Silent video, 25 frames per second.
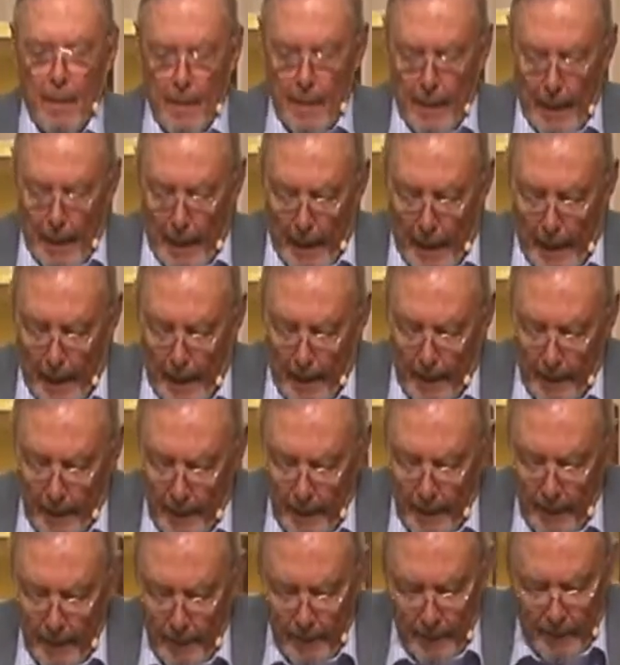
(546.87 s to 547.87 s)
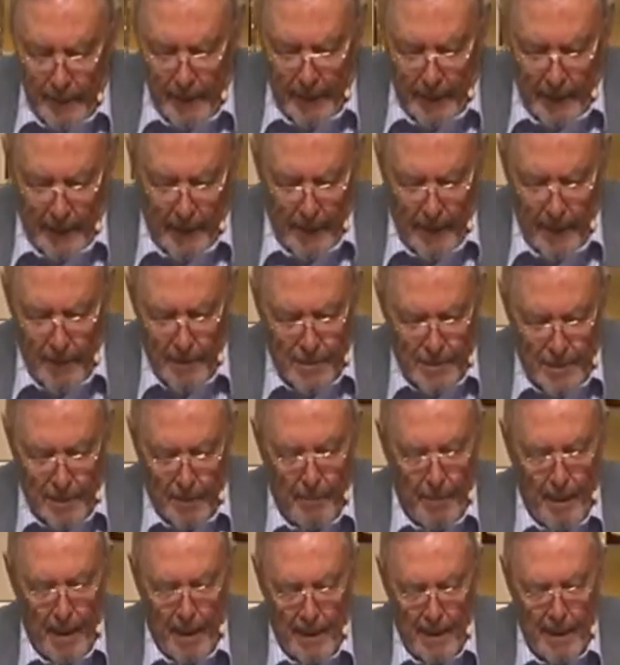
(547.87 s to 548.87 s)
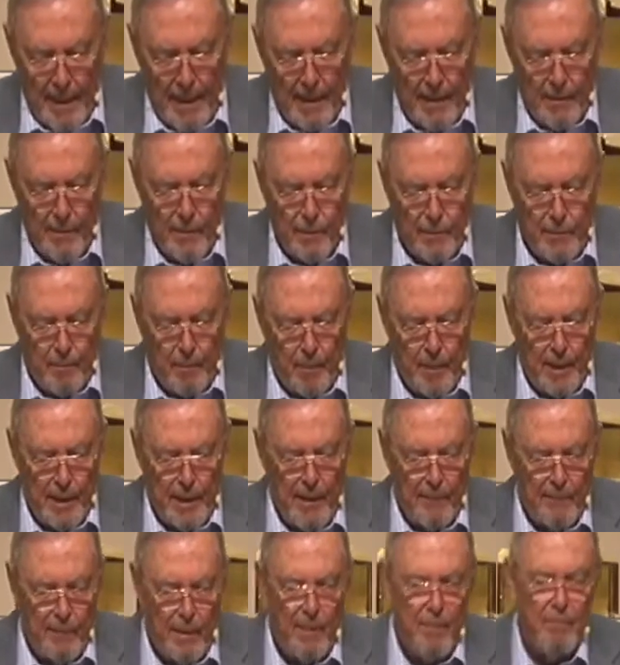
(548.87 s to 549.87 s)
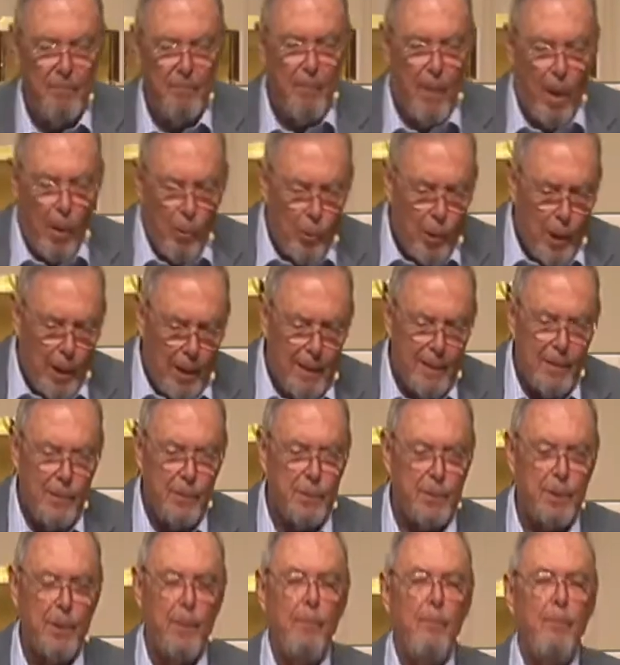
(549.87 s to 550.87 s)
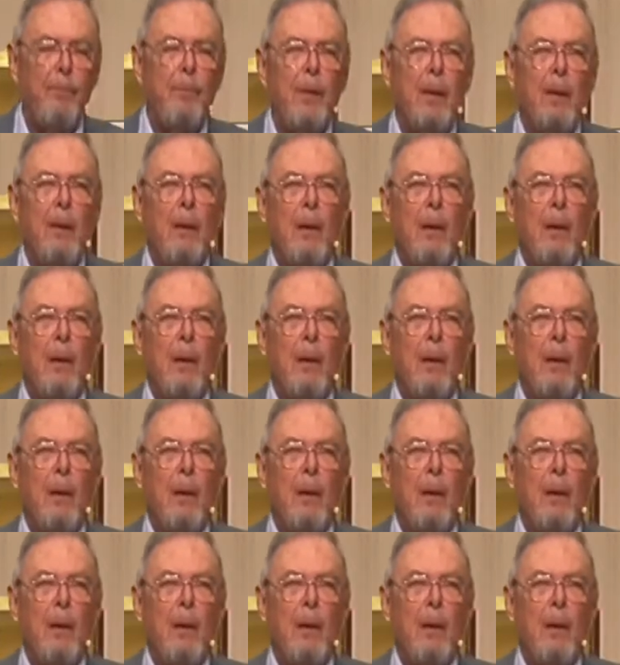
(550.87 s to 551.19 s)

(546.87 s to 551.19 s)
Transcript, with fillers: Uh, the Sabellians believed in modalism,